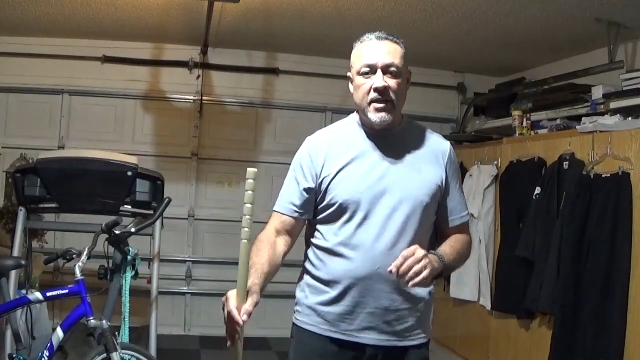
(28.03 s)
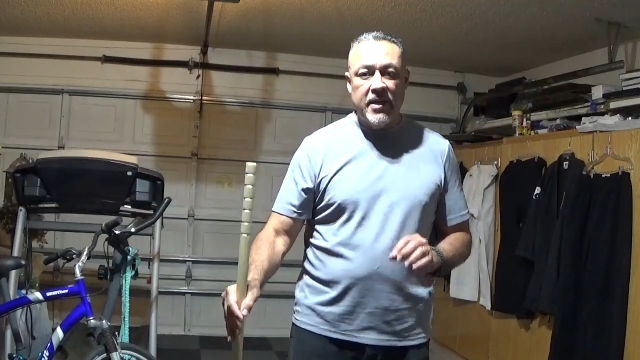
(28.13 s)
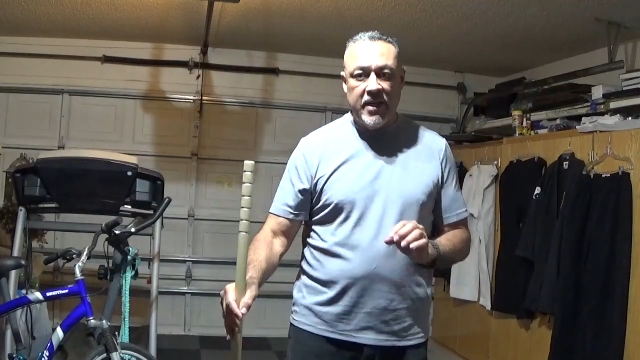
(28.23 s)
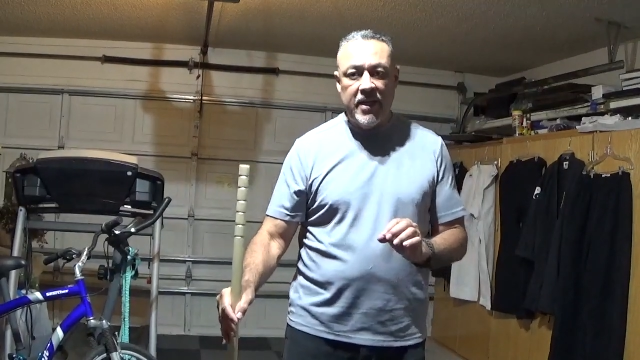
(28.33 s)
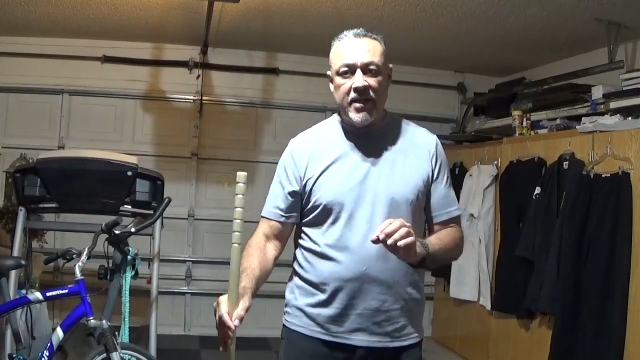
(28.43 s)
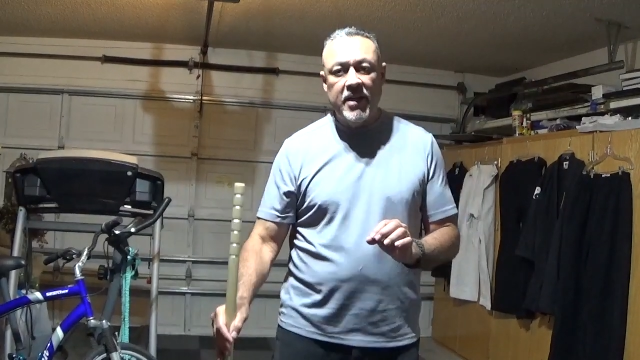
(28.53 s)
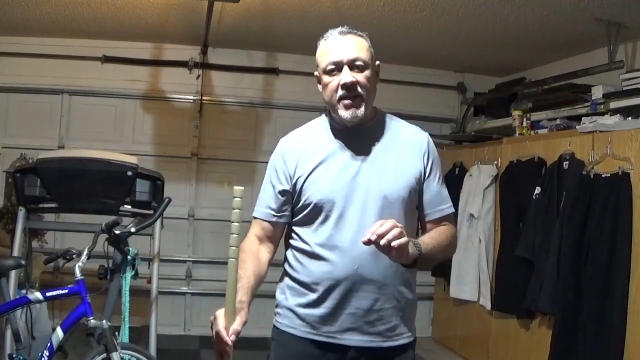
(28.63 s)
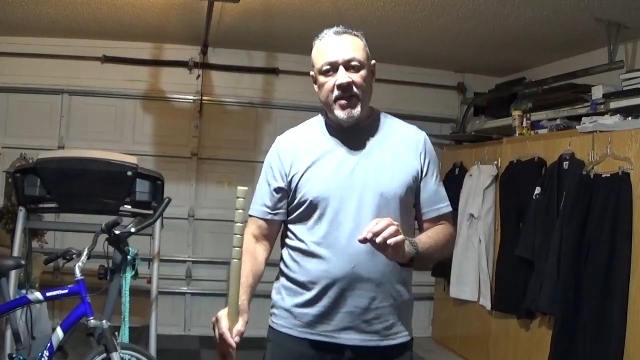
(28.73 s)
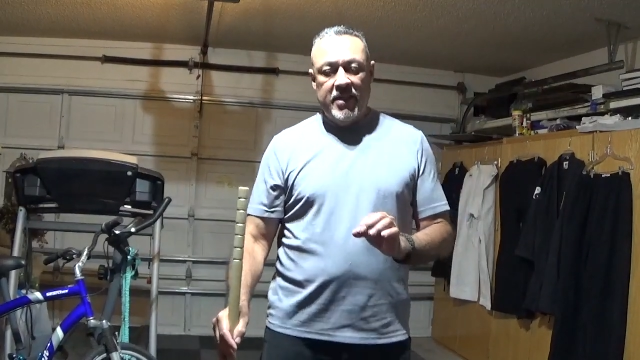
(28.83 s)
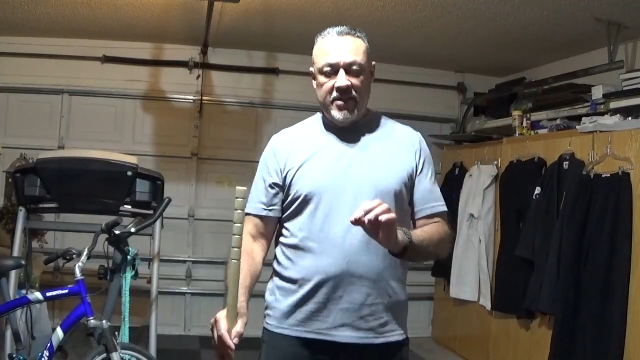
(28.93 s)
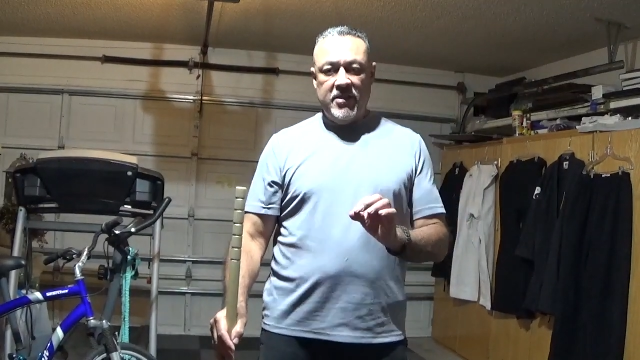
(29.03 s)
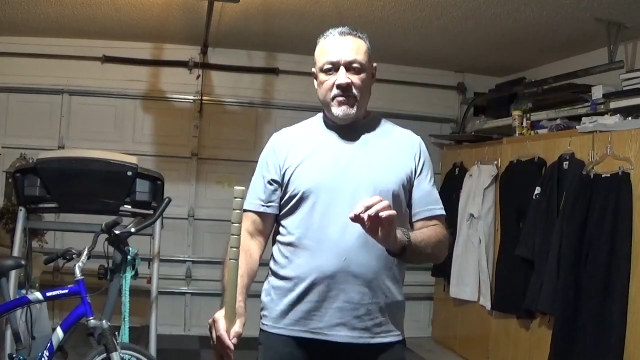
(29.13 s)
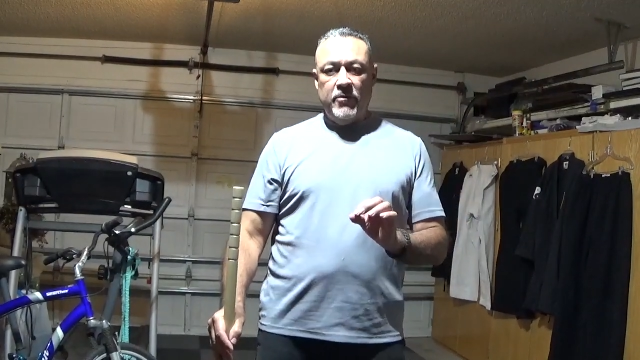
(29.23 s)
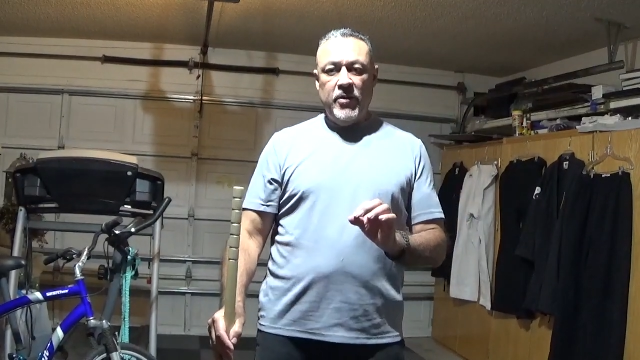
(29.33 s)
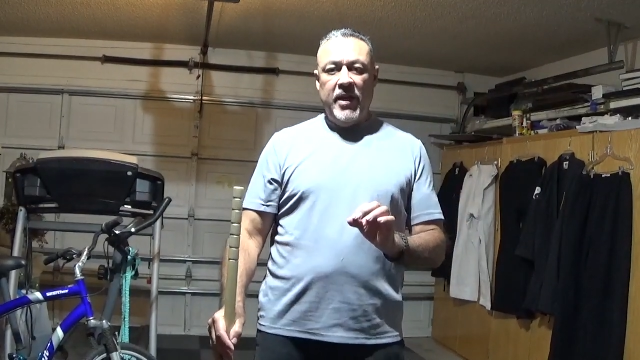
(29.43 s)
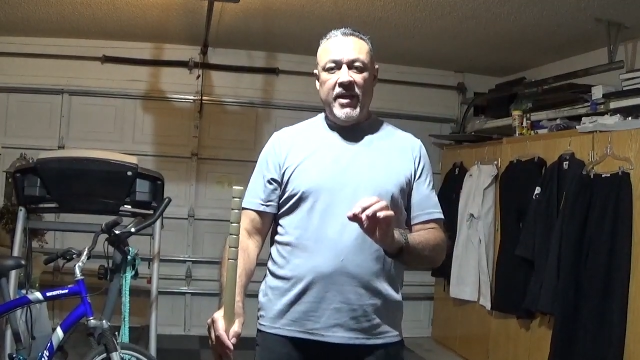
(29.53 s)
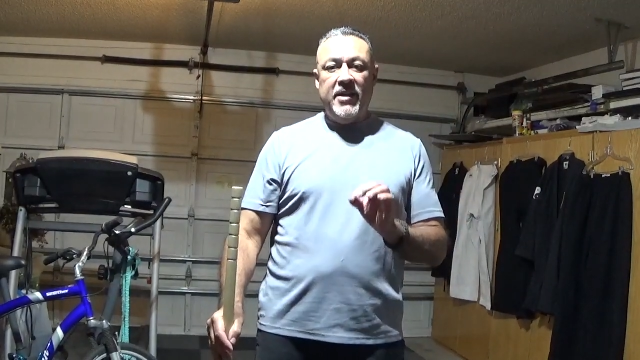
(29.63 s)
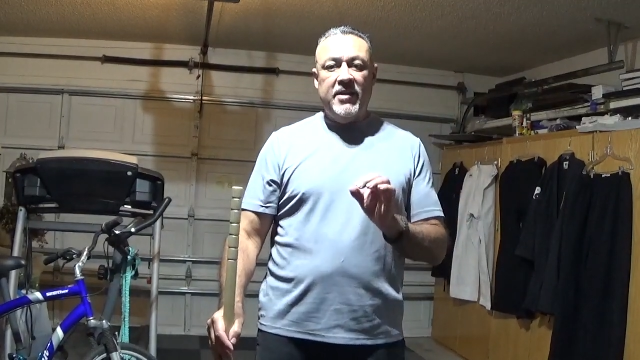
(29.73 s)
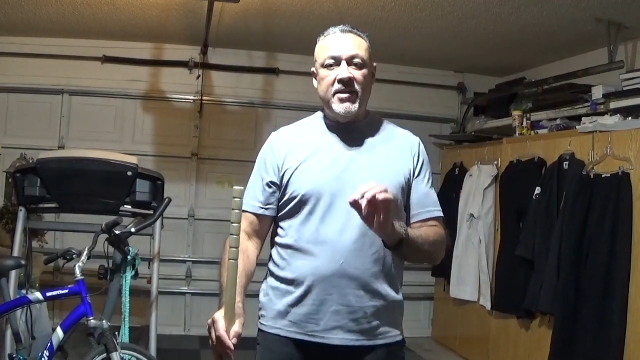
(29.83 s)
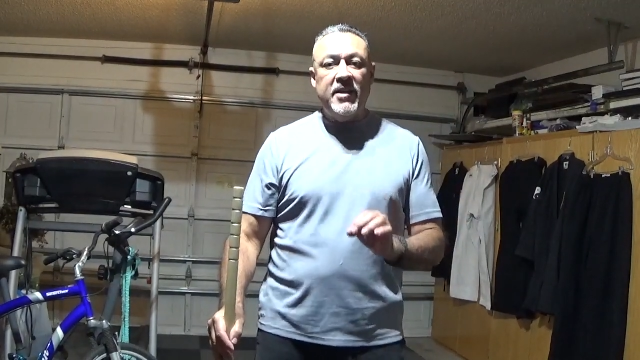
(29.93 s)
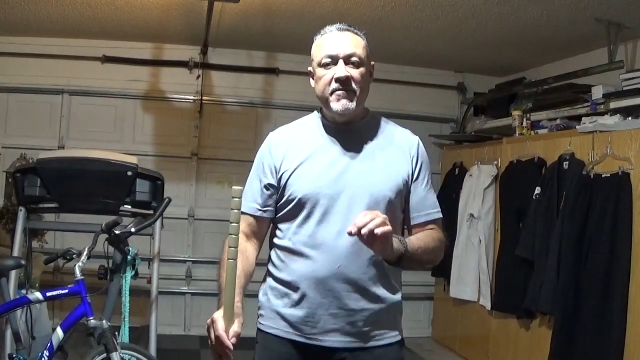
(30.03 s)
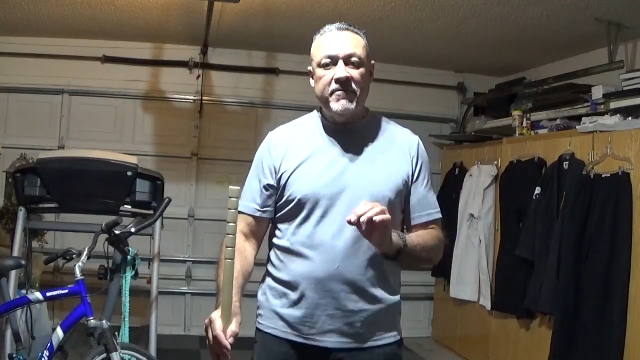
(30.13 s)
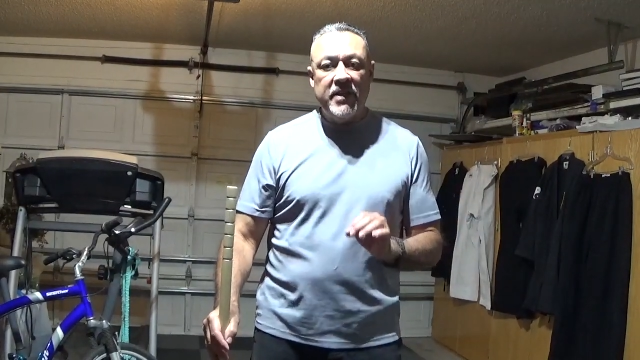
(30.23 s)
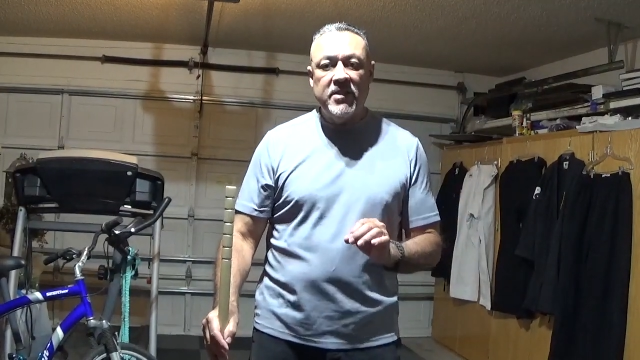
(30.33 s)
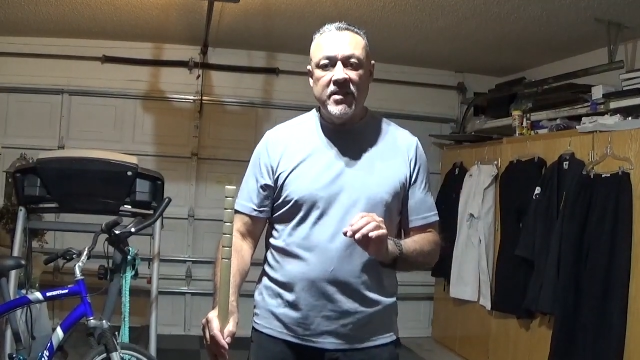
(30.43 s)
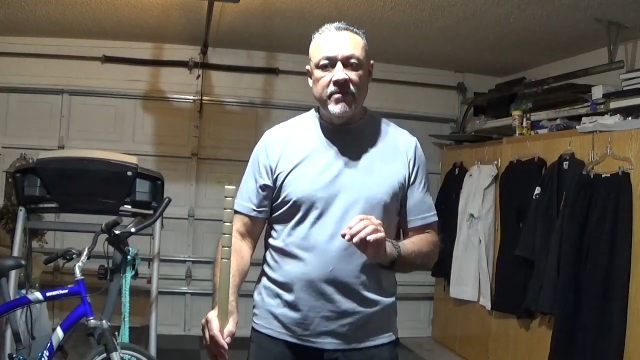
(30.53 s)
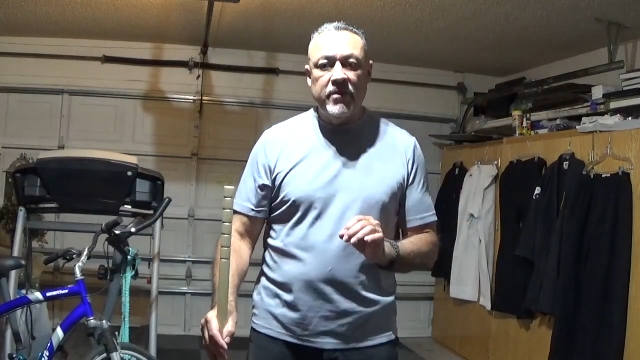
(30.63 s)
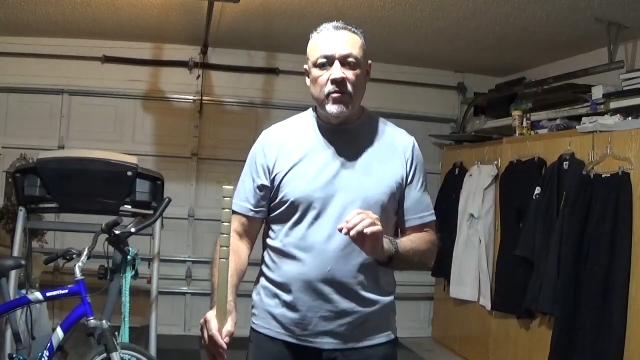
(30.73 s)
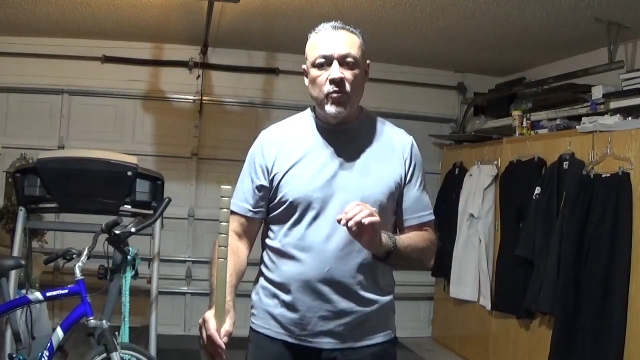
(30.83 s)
Again, this is for a defensive